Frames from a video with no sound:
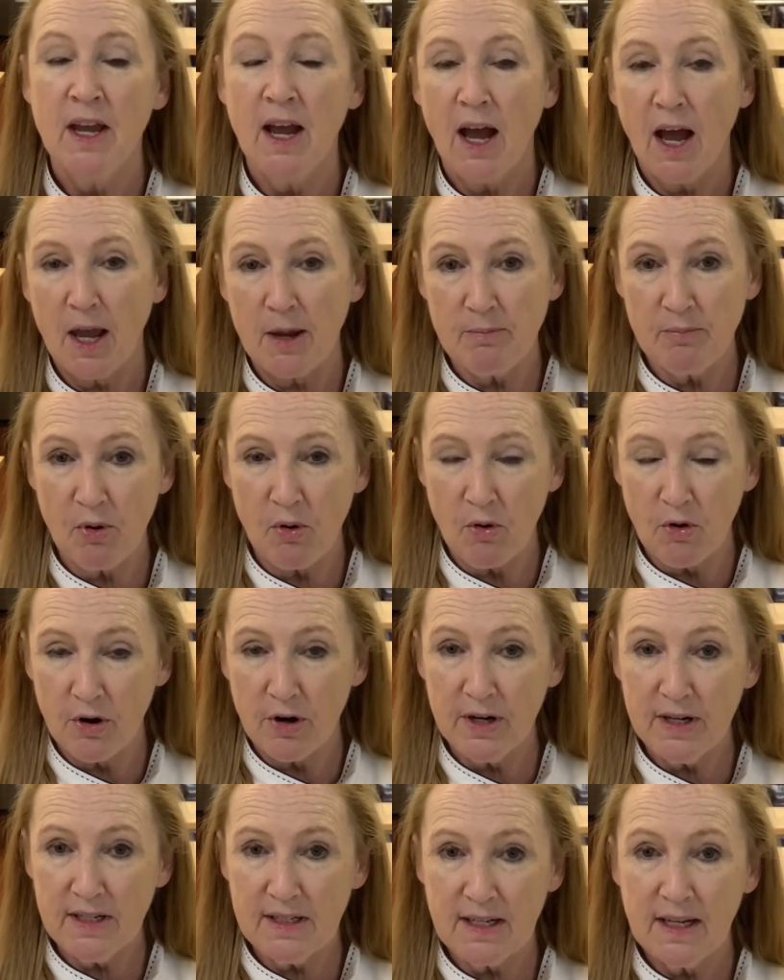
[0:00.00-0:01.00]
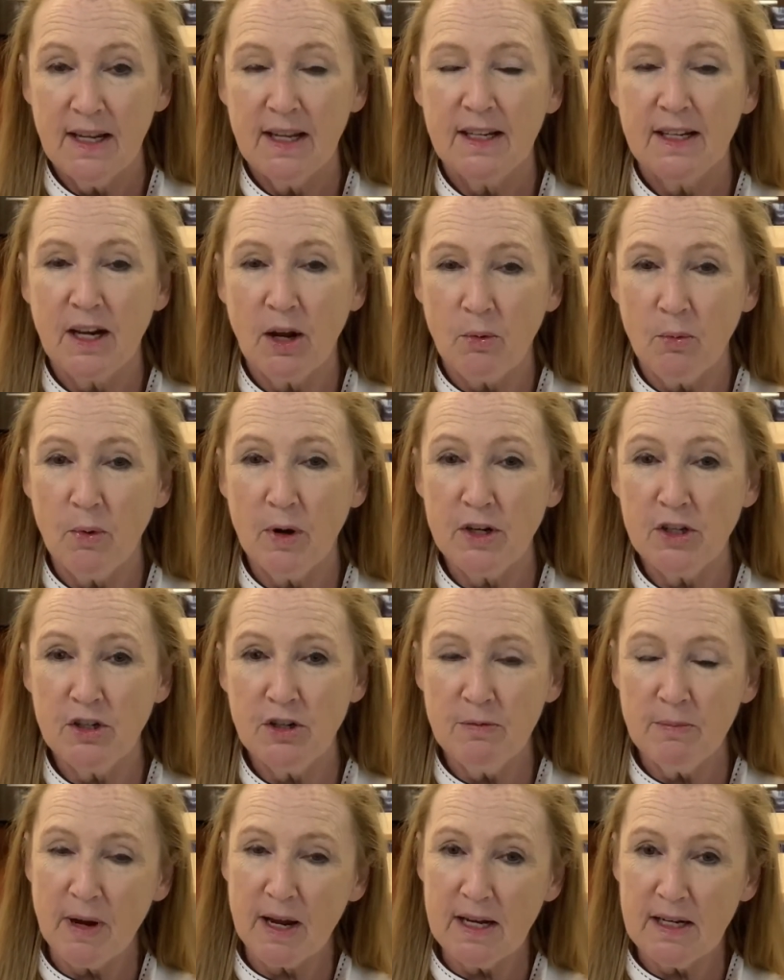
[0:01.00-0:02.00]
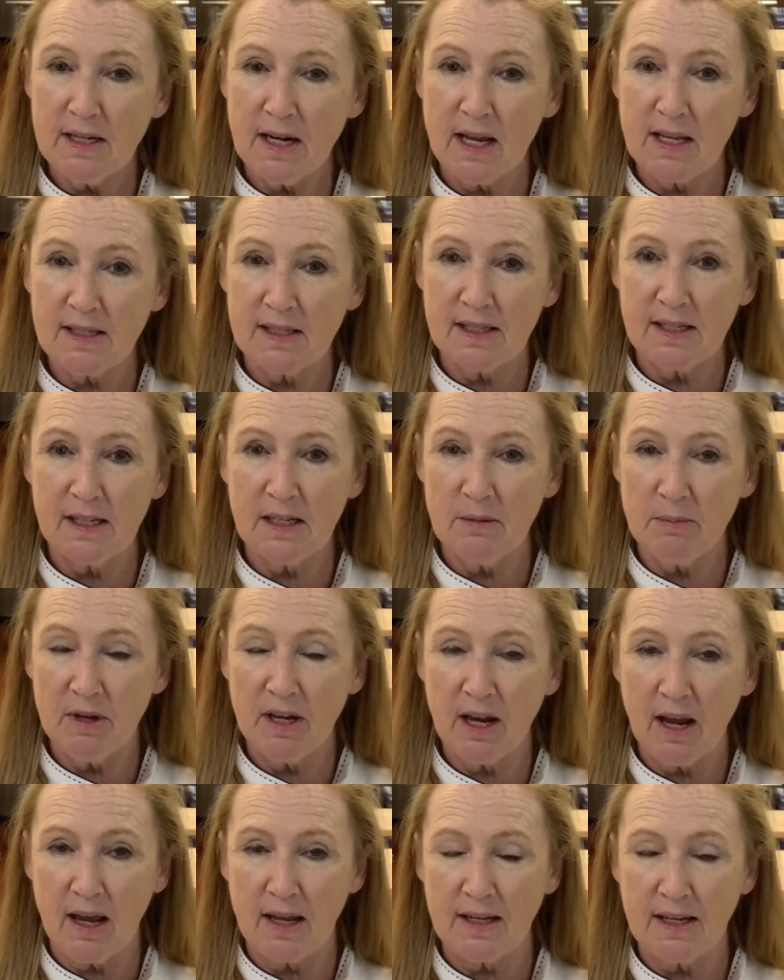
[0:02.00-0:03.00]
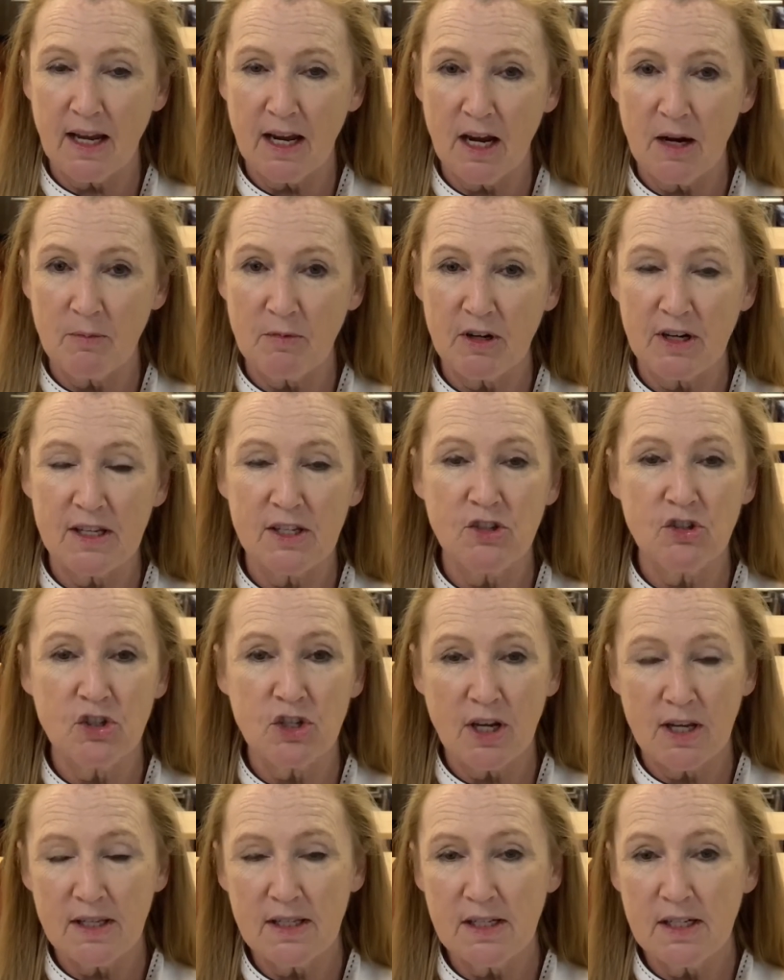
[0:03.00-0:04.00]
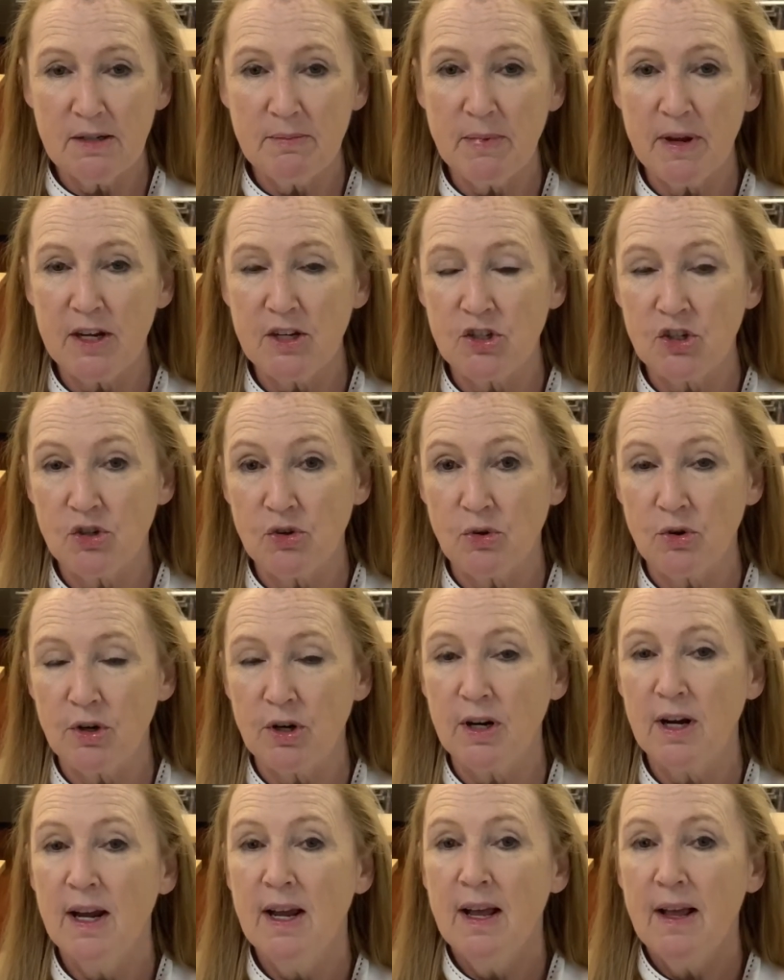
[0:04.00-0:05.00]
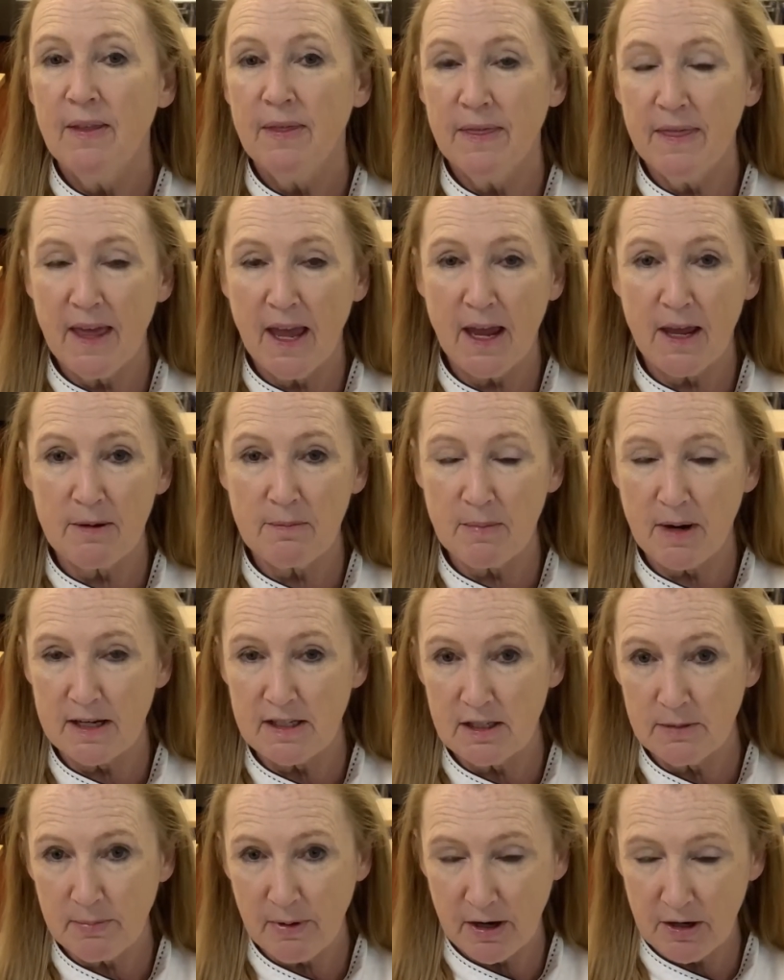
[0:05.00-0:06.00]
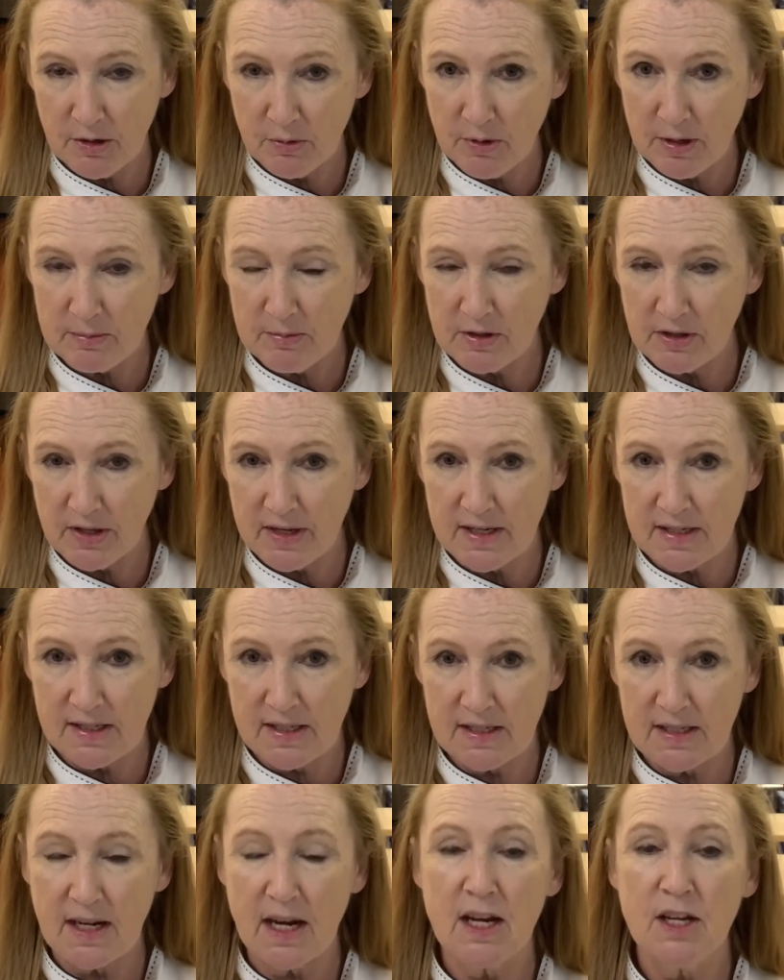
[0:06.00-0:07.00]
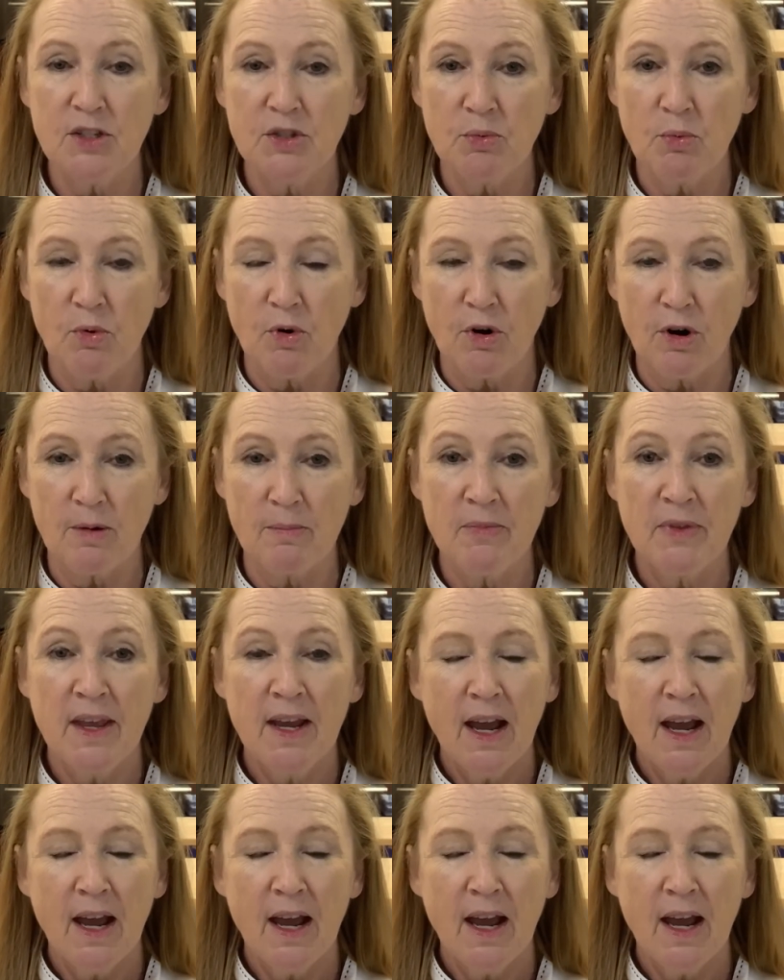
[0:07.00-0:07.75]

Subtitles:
I pour it. Now what you might not see me on camera is, just to make sure that my spider web glaze stays warm,